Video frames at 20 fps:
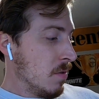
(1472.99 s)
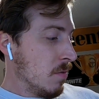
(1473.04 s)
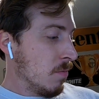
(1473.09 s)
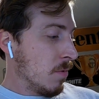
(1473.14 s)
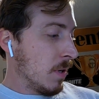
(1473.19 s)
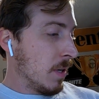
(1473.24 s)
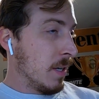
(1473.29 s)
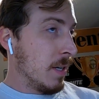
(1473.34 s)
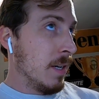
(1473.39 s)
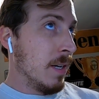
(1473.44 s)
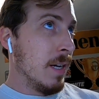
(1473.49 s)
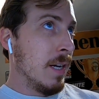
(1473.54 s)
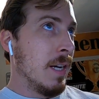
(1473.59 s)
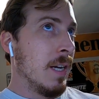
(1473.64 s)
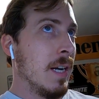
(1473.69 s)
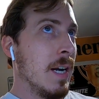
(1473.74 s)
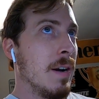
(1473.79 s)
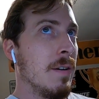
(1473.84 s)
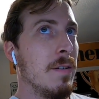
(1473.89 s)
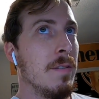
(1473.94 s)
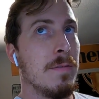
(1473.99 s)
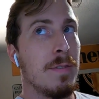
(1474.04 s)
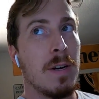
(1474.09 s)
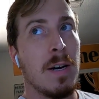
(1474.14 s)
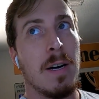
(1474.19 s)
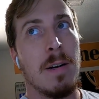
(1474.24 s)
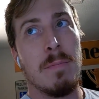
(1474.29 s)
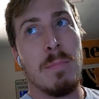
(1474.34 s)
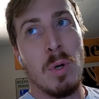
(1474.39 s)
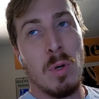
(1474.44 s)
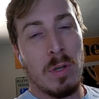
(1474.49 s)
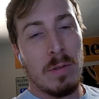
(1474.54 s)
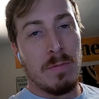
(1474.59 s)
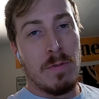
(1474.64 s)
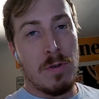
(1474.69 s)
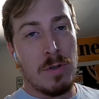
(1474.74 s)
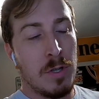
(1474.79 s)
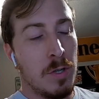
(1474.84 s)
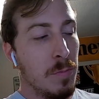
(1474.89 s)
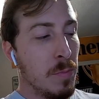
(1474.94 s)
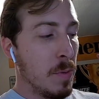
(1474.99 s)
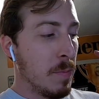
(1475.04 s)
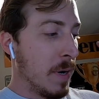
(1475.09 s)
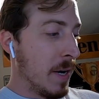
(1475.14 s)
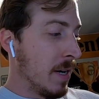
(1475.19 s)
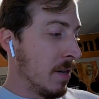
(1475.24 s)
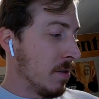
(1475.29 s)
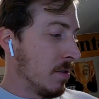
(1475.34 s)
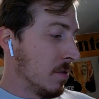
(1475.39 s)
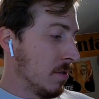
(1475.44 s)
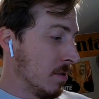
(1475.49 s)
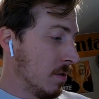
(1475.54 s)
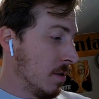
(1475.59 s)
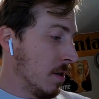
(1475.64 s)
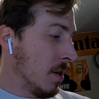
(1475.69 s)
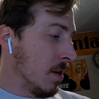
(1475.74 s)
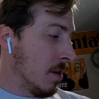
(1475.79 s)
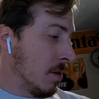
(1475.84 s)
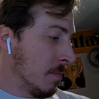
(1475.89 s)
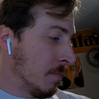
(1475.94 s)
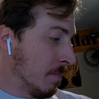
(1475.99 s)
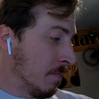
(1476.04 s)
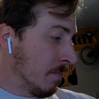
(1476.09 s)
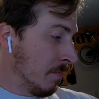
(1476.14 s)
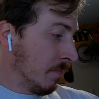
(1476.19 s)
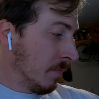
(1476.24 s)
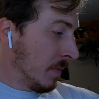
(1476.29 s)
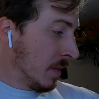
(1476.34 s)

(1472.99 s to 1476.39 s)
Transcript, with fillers: We're gonna, and now I've got bowling for soup in my ears. Um,